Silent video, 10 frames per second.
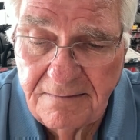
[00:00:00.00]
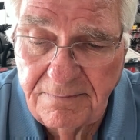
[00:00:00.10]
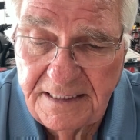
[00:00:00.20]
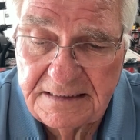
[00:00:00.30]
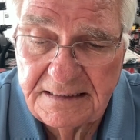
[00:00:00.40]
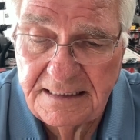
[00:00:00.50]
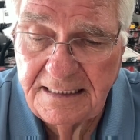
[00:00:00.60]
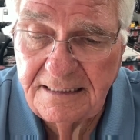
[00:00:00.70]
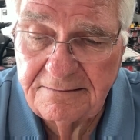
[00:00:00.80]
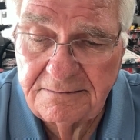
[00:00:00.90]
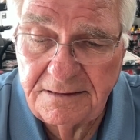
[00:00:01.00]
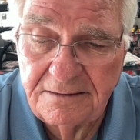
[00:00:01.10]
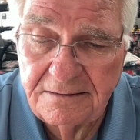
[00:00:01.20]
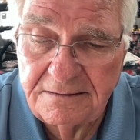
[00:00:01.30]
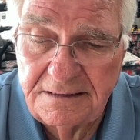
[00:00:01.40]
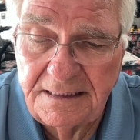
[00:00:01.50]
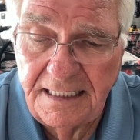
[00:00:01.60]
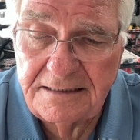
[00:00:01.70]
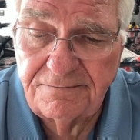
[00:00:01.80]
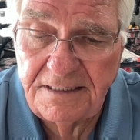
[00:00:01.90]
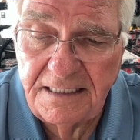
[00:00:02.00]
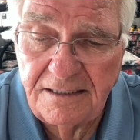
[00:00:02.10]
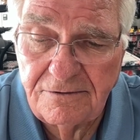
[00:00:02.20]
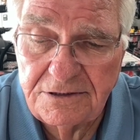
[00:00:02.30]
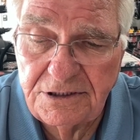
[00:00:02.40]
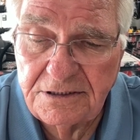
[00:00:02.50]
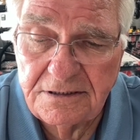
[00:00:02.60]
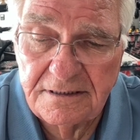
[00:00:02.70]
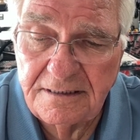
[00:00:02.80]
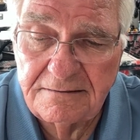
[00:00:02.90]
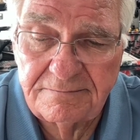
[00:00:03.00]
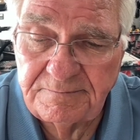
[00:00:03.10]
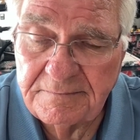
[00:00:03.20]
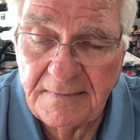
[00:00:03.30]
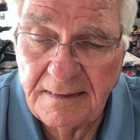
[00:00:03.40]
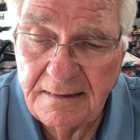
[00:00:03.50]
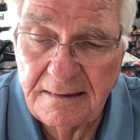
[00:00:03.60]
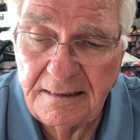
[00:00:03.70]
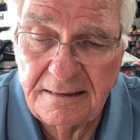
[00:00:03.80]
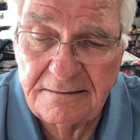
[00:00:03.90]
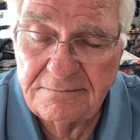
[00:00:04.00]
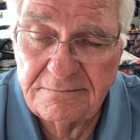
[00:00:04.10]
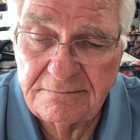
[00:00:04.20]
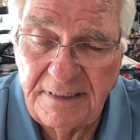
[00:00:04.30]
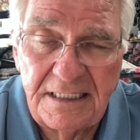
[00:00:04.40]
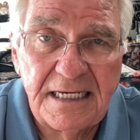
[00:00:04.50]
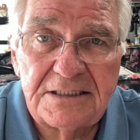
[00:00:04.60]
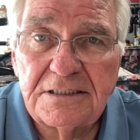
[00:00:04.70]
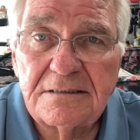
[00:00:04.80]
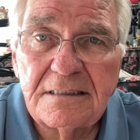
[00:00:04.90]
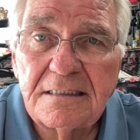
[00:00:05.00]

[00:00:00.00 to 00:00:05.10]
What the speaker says: But in today's video, it's just me catching